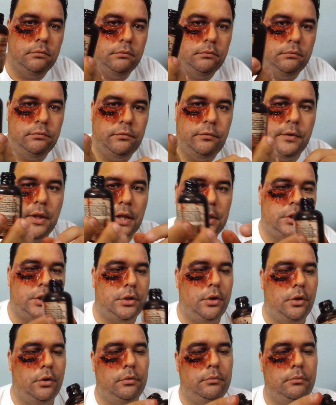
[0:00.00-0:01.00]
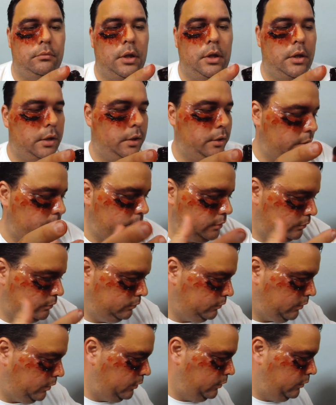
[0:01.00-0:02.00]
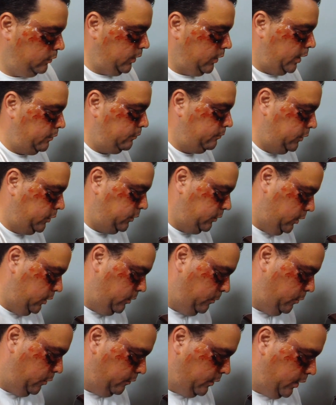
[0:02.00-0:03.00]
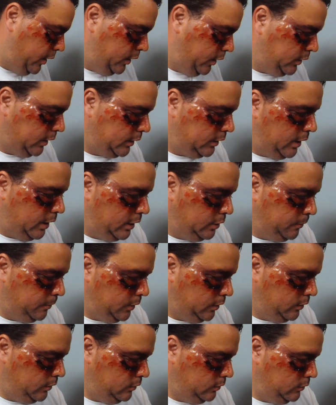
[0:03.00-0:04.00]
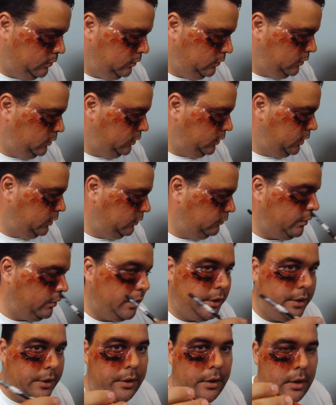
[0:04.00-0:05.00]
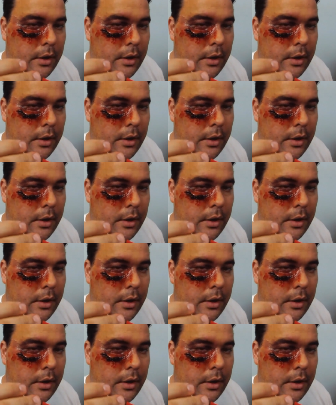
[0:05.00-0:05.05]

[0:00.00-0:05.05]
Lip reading: flesh tone blood, or like it's a little more runny. It's like stage blood, so it's just runnier.